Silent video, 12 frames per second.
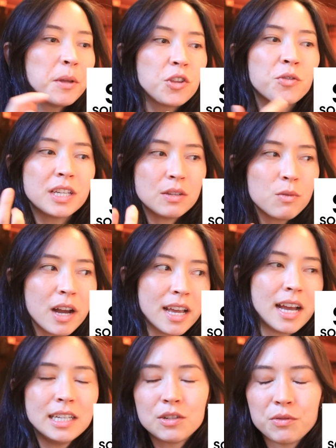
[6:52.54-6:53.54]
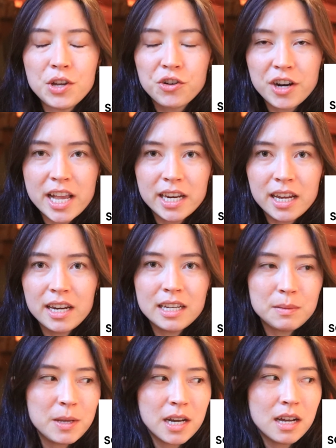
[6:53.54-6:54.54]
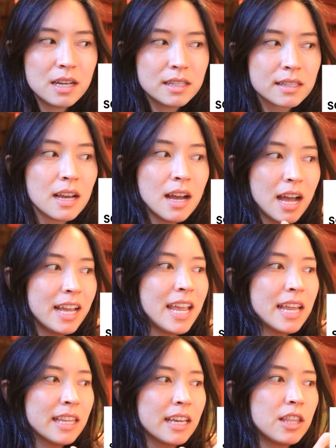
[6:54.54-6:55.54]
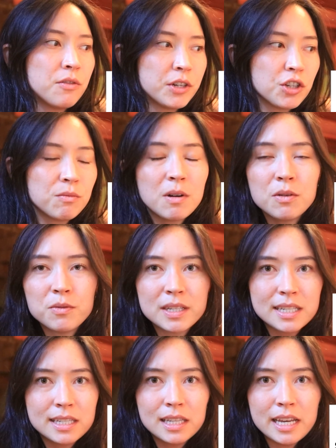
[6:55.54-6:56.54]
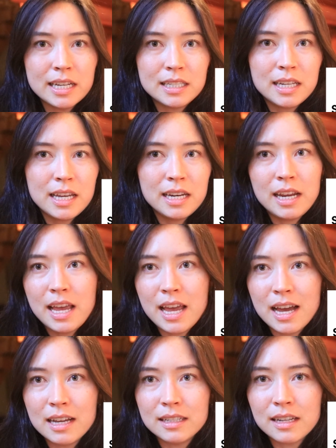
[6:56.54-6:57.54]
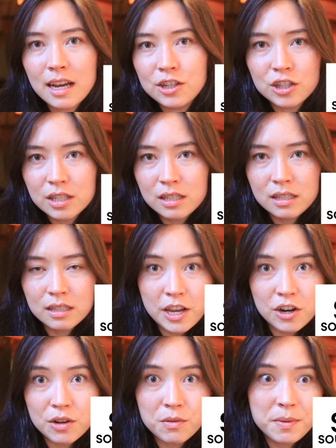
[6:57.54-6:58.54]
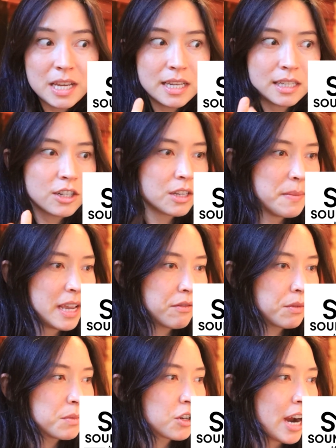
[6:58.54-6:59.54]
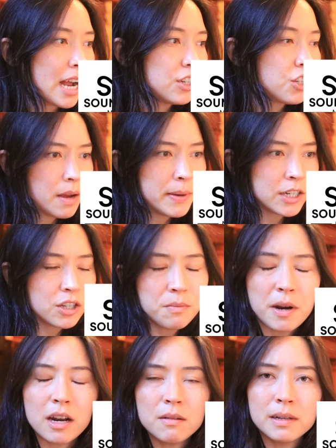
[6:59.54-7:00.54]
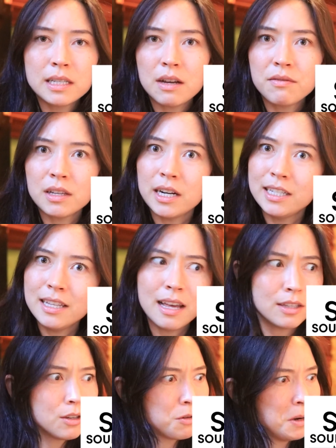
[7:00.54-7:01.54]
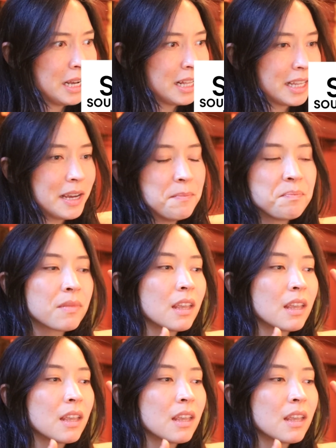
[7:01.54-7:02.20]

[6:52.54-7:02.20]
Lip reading: but the reason why I had to recreate it is because, again, like the original one was slanted, and I just figured it would be easier to make it from scratch. I'm actually proud of myself that I did that so quickly.